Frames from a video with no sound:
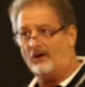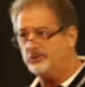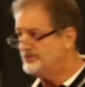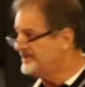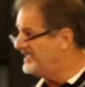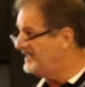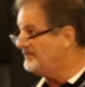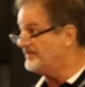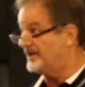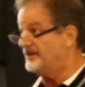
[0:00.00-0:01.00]
you
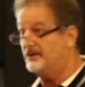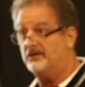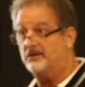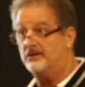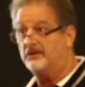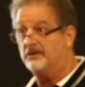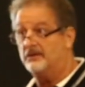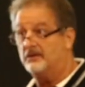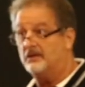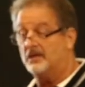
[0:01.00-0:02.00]
kidding me?
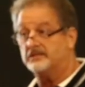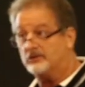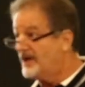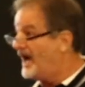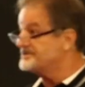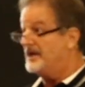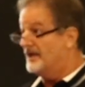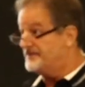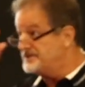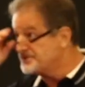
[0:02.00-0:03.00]
Now guys,
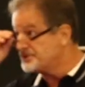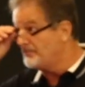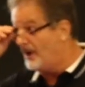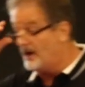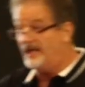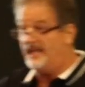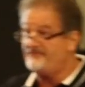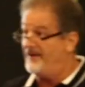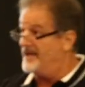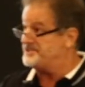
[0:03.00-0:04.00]
this is among
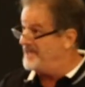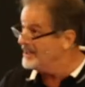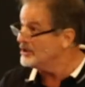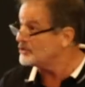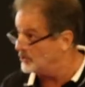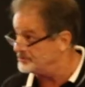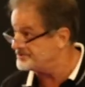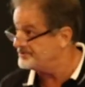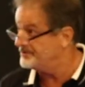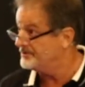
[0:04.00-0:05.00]
evangelicals.